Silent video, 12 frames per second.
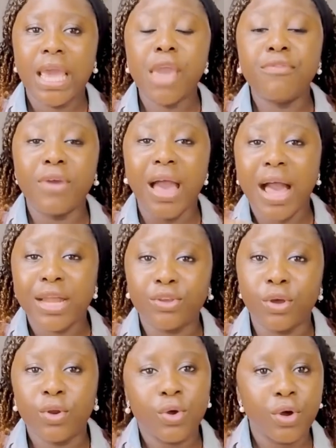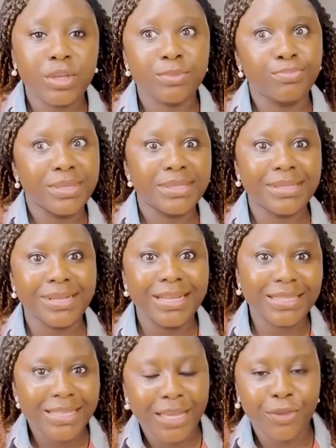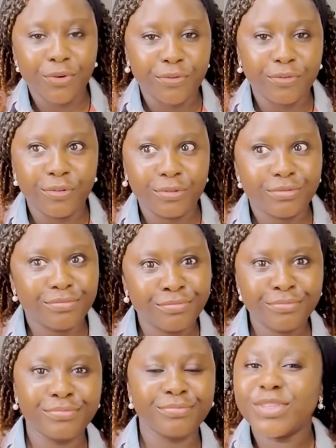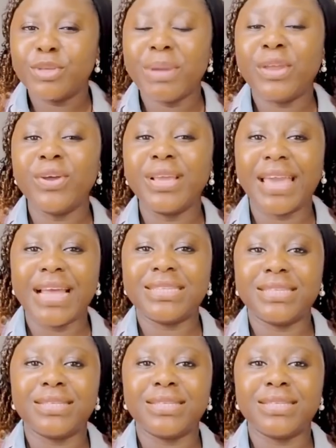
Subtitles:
If you add your locust beans later in your food, you might not get